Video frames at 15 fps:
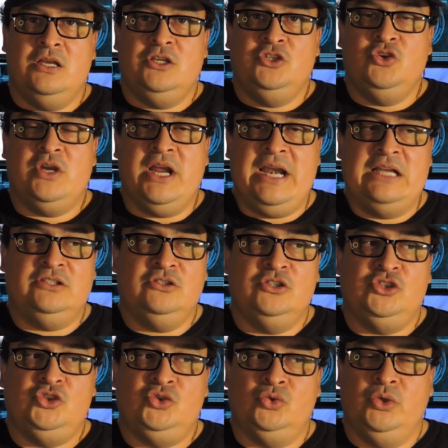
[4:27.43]
You can actually
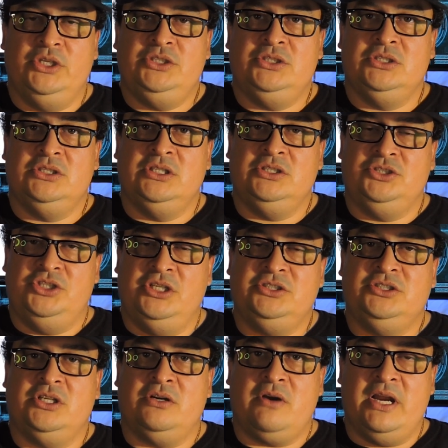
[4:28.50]
switch and
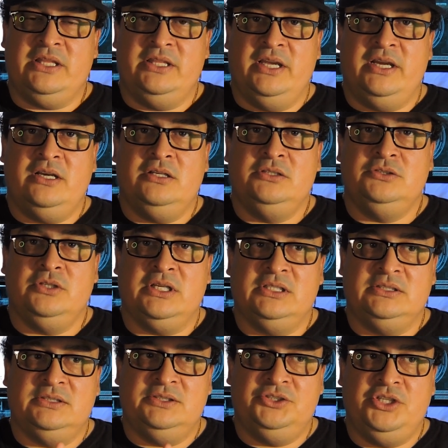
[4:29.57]
change it right there. You
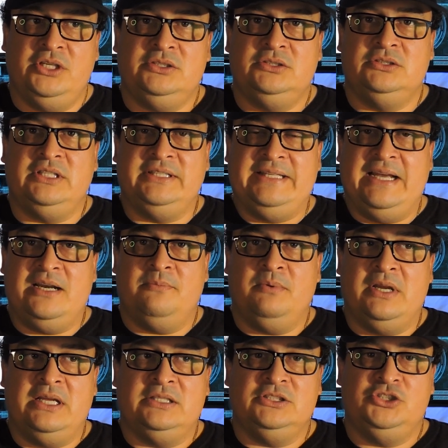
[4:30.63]
can change the data
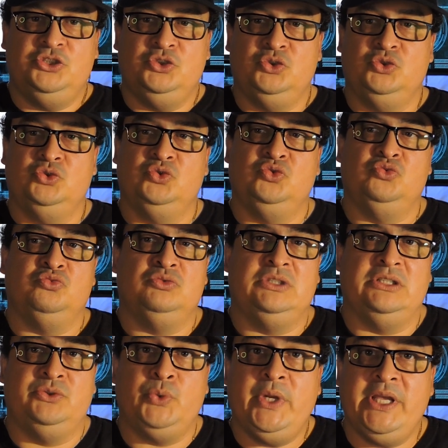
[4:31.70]
plan to
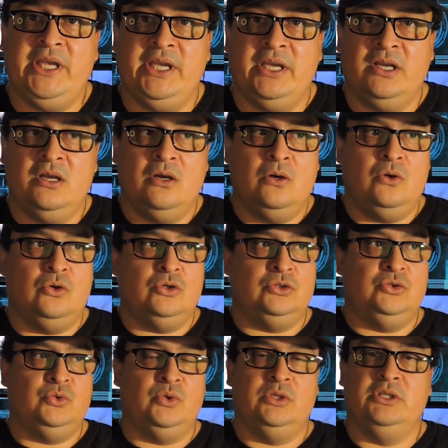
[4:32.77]
the 3 gig or
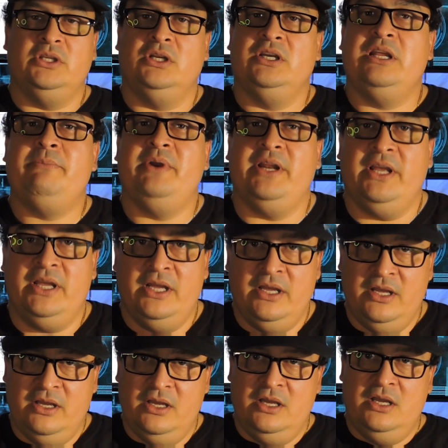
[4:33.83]
to the unlimited,
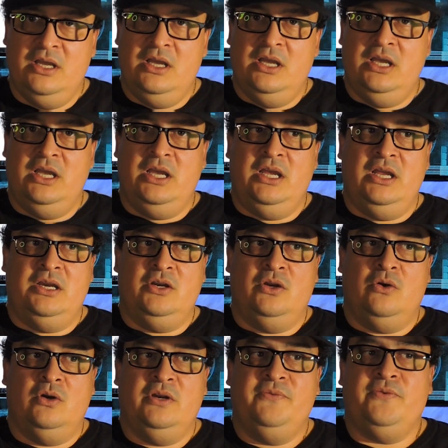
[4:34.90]
and
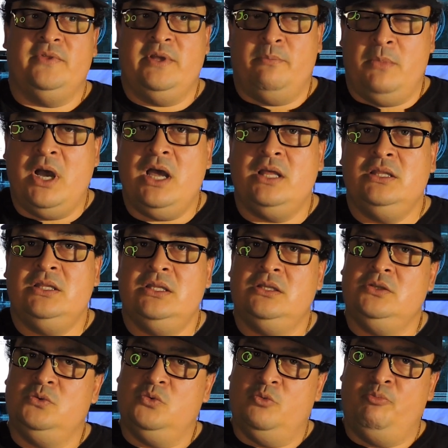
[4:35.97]
only for the month
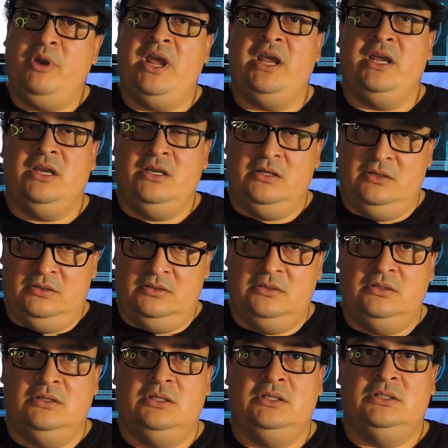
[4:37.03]
you will pay
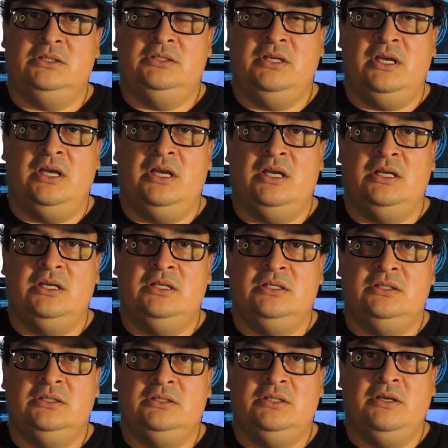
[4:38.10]
the
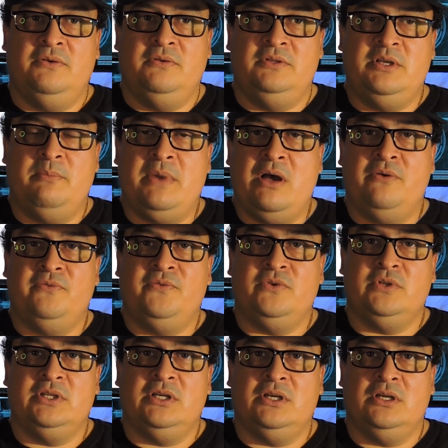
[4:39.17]
amount
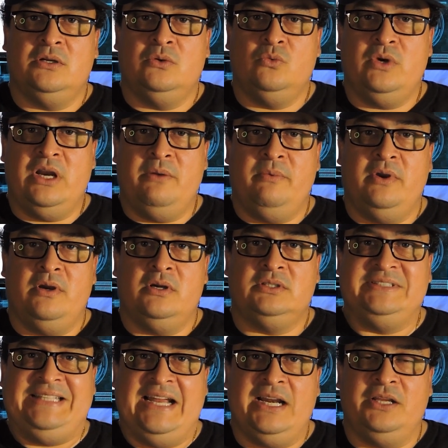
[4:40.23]
for the whatever
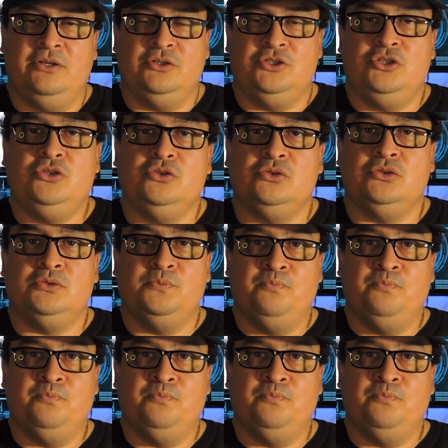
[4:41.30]
data you choose.